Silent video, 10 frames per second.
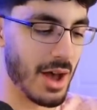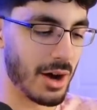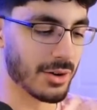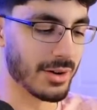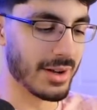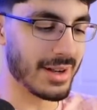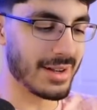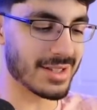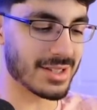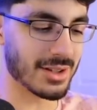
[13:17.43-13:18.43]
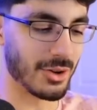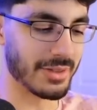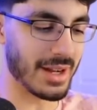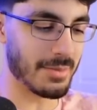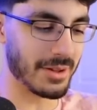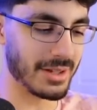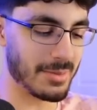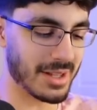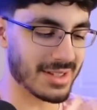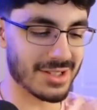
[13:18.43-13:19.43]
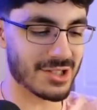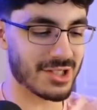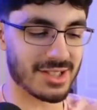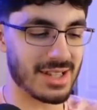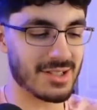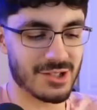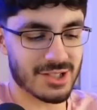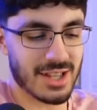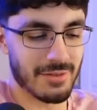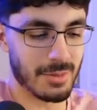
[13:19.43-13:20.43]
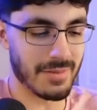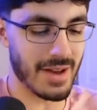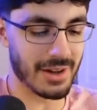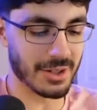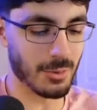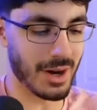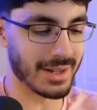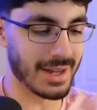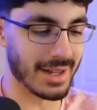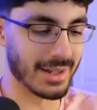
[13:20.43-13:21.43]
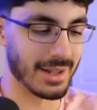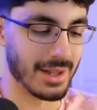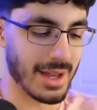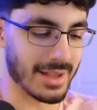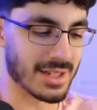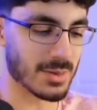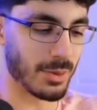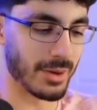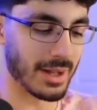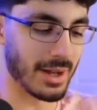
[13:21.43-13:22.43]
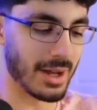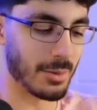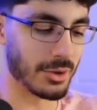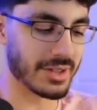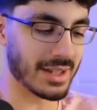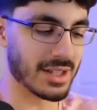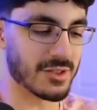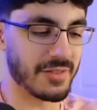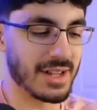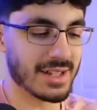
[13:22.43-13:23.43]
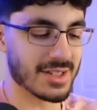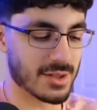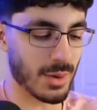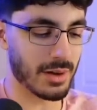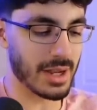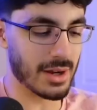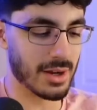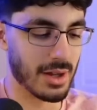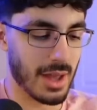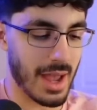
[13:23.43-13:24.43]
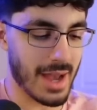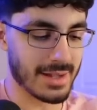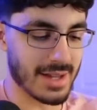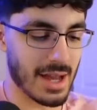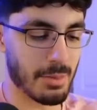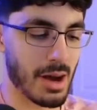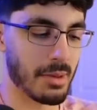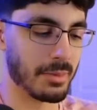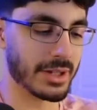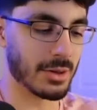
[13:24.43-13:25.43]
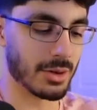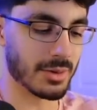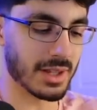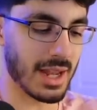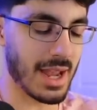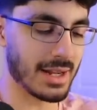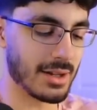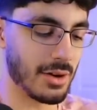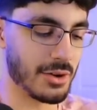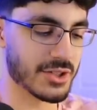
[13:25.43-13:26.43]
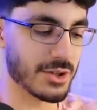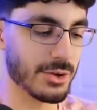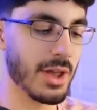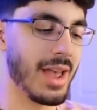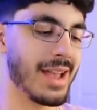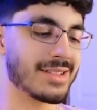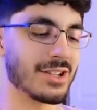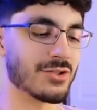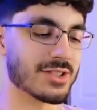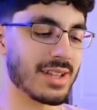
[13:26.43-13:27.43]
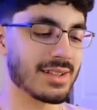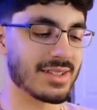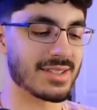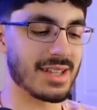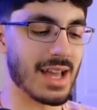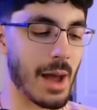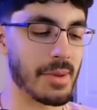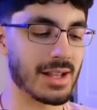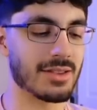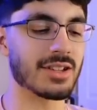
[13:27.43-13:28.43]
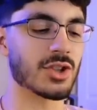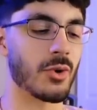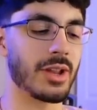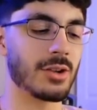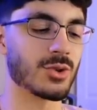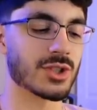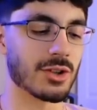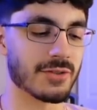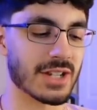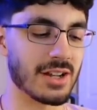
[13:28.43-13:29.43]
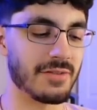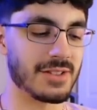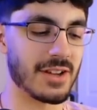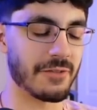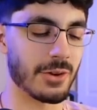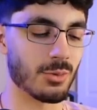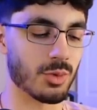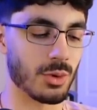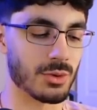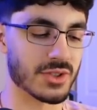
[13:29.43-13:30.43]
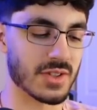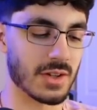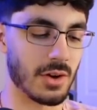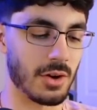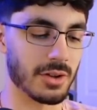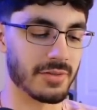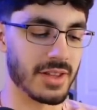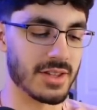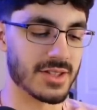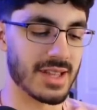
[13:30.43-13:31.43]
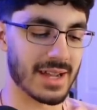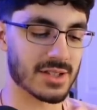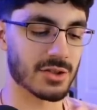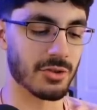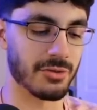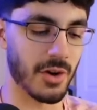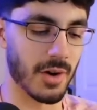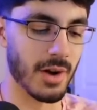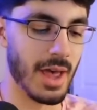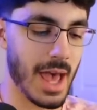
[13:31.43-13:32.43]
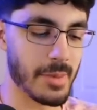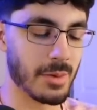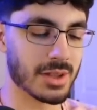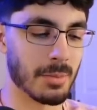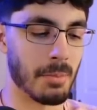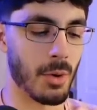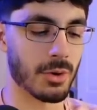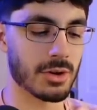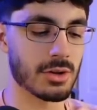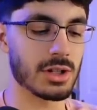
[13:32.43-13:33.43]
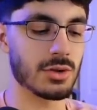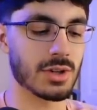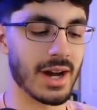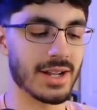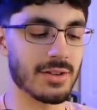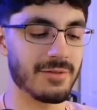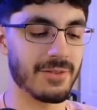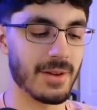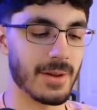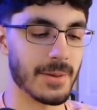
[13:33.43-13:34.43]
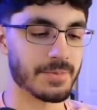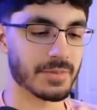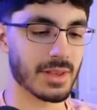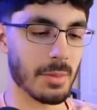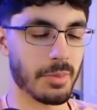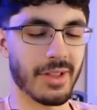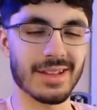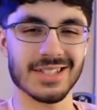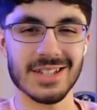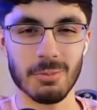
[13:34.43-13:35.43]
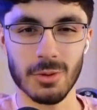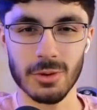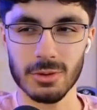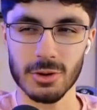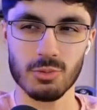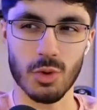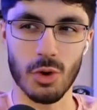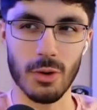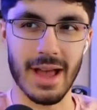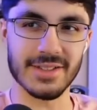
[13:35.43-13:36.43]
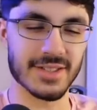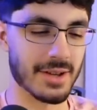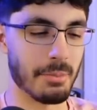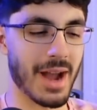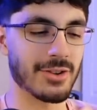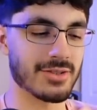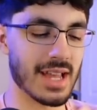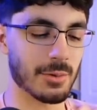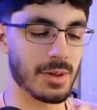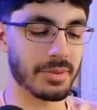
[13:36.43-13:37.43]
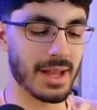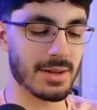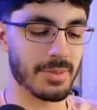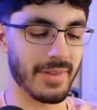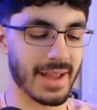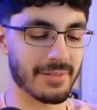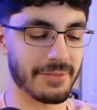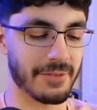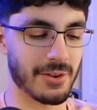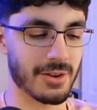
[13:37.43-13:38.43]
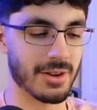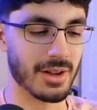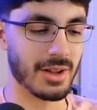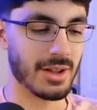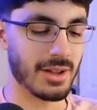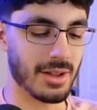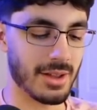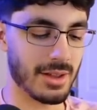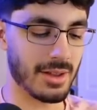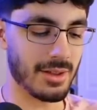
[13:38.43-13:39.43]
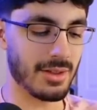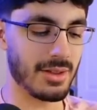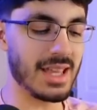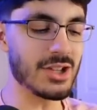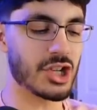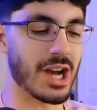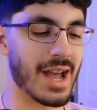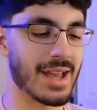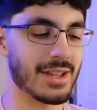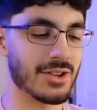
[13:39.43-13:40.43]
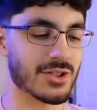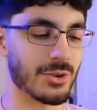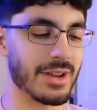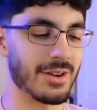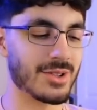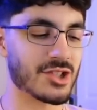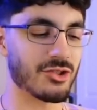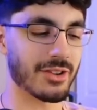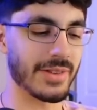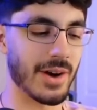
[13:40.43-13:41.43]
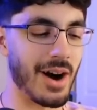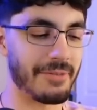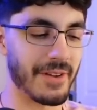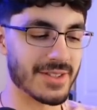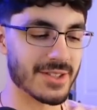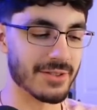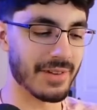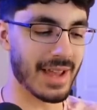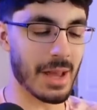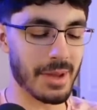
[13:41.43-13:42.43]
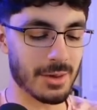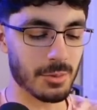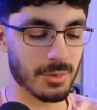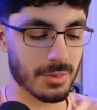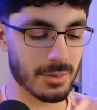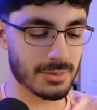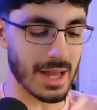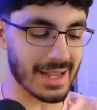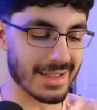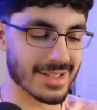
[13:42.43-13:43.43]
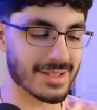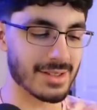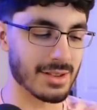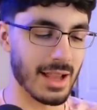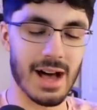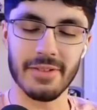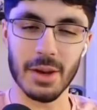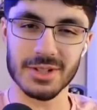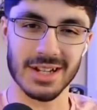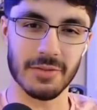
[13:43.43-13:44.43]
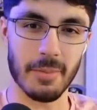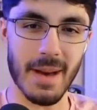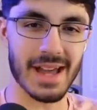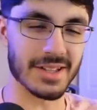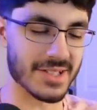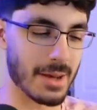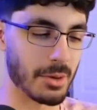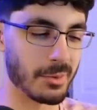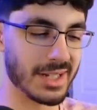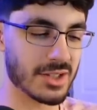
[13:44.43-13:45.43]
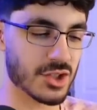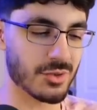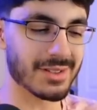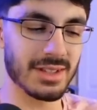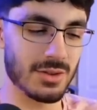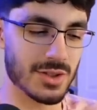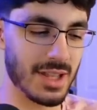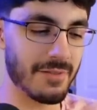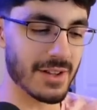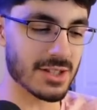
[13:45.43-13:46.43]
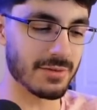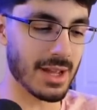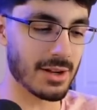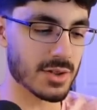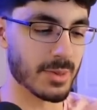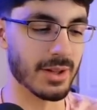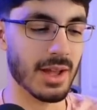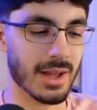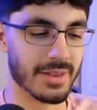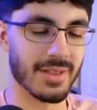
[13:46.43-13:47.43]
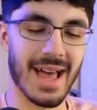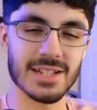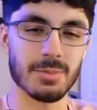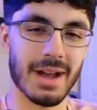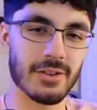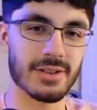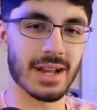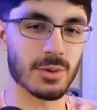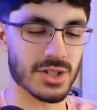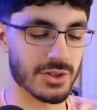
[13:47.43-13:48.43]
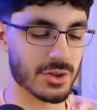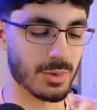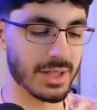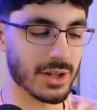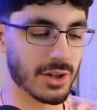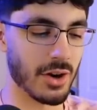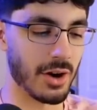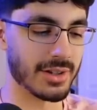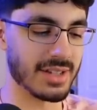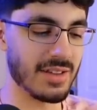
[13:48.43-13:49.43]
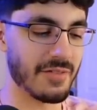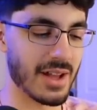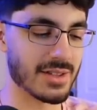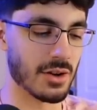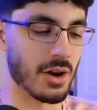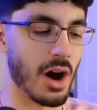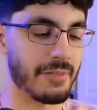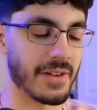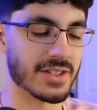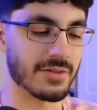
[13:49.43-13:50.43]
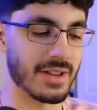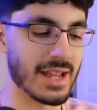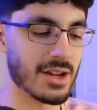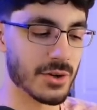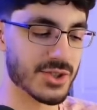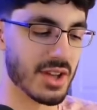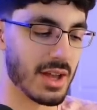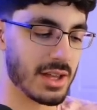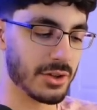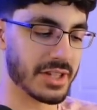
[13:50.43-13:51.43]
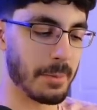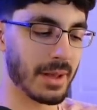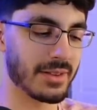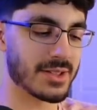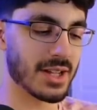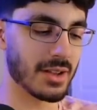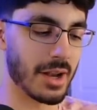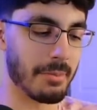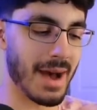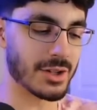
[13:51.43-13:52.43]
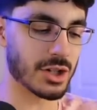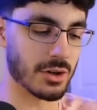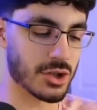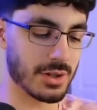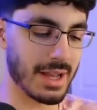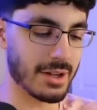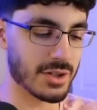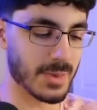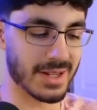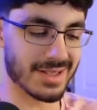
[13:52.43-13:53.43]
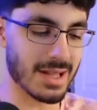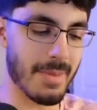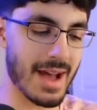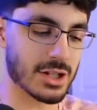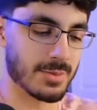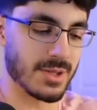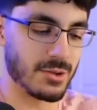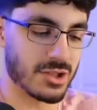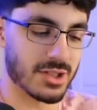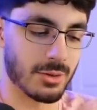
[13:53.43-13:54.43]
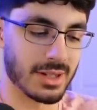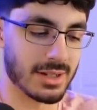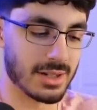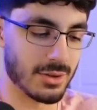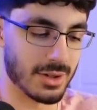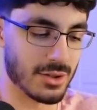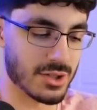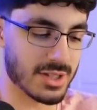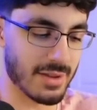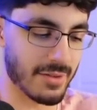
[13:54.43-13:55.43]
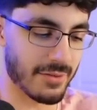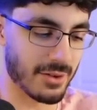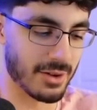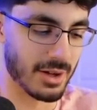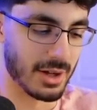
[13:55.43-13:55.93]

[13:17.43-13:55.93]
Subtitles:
I'll go ahead and hit this Golden Knight ability because it's just, he's just giving me value. Why not at this point? We'll take this Phoenix as well here and probably go in with the cannon. Also, it's interesting to see, I mean, the Tornado serves kind of different roles in all of these decks so far. I mean, with the Mortar, you kind of play a similar role as the Miner deck we played, but like for E-Giant, your Tornado is strictly offensive. And I mean, against Lava, that was kind of a bad example. We strictly used defensive NATOs, but the last Miner deck was also really good on defense or offensive NATOs. You'll typically see a lot of Magic Archer NATOs, but in some matchups, you just don't need to do it. You just save it for